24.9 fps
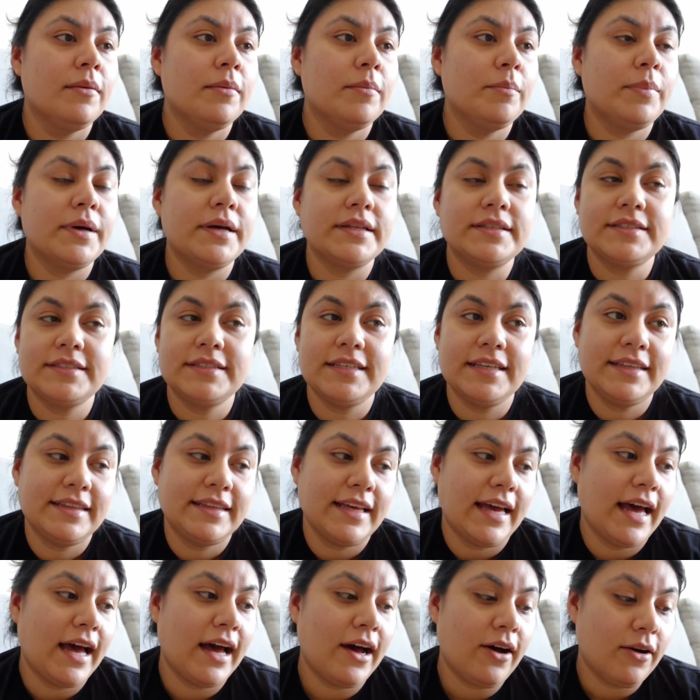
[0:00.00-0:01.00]
But seek
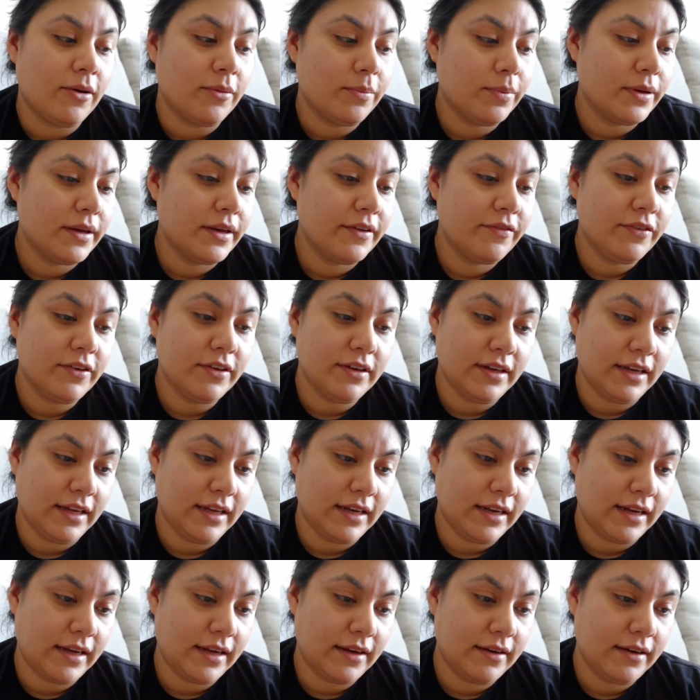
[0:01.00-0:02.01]
the help if you need
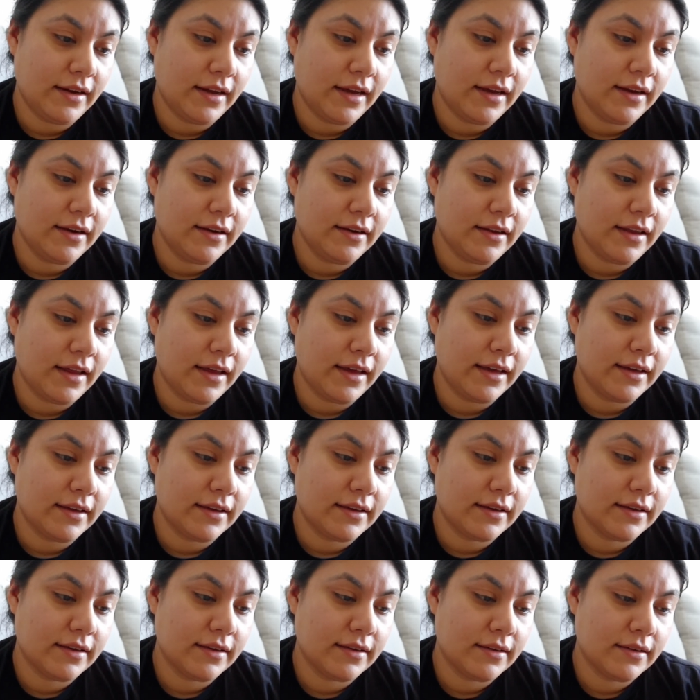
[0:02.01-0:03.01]
it. And like,
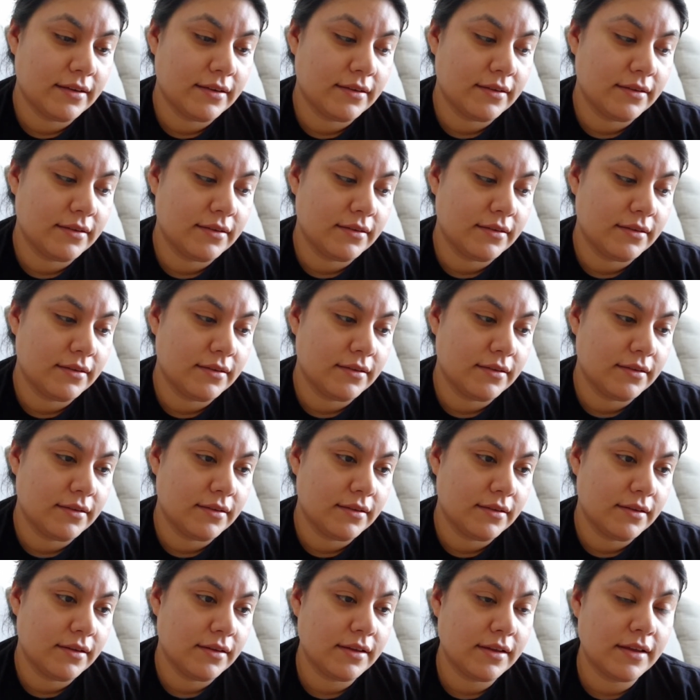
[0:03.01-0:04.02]

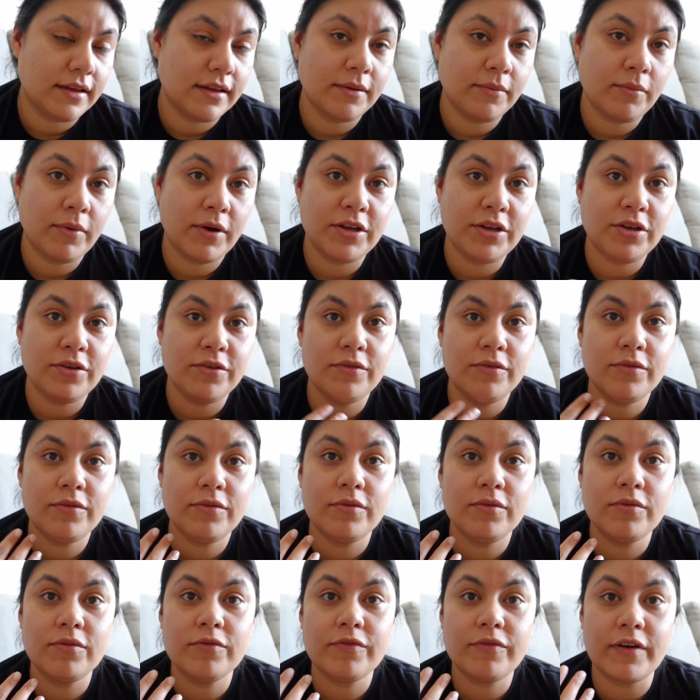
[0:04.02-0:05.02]
when you
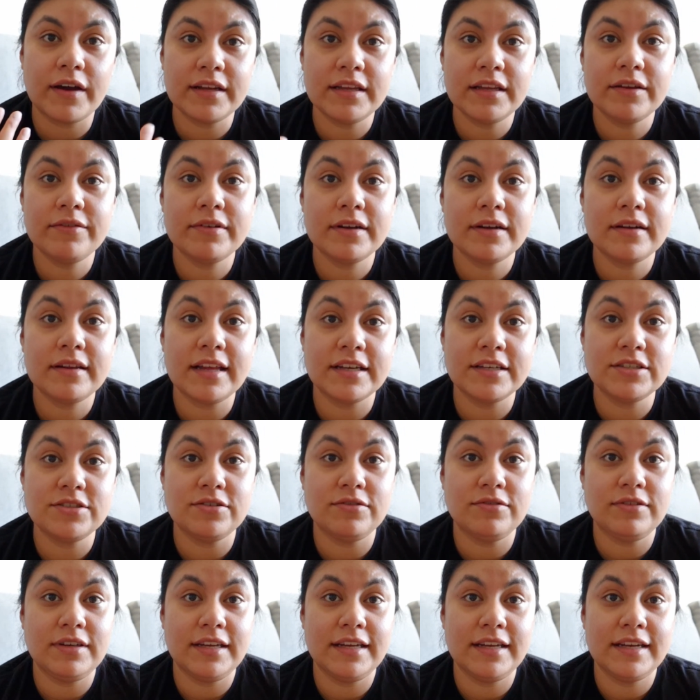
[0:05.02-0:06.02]
finally realize
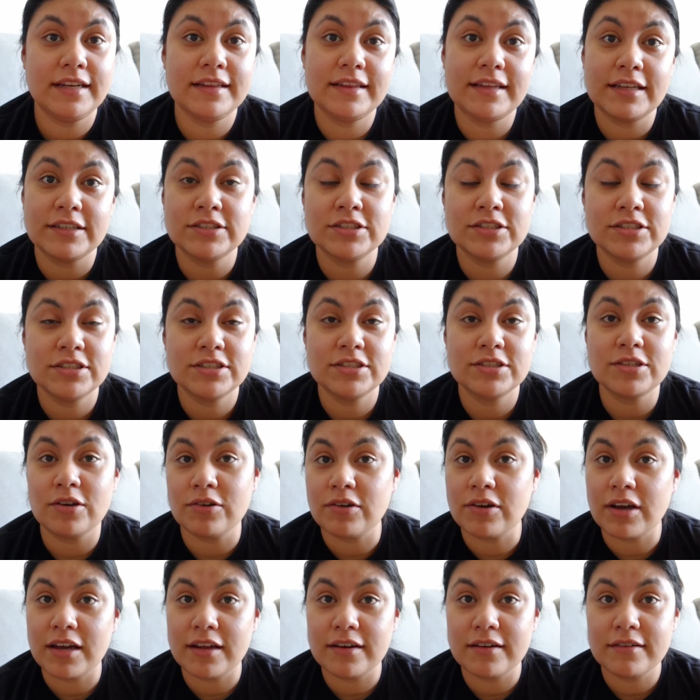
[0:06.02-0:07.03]
you need it, that's so
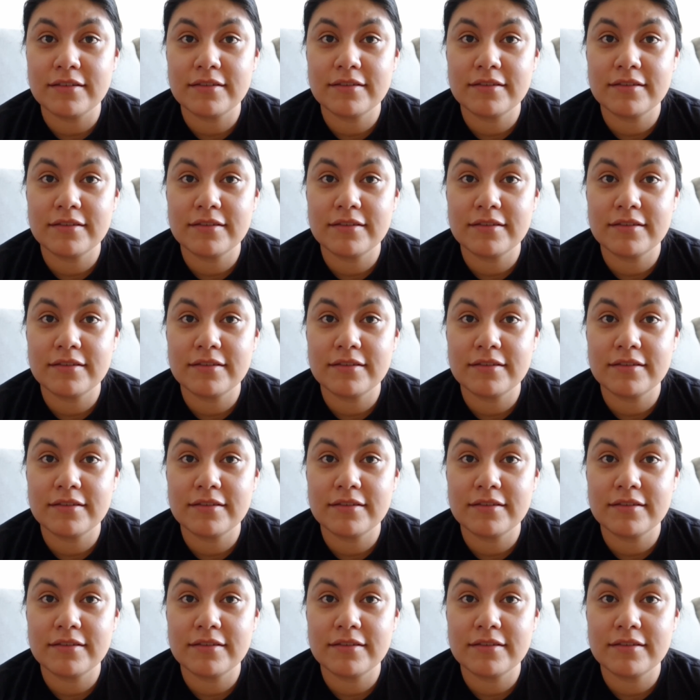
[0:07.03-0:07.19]
good.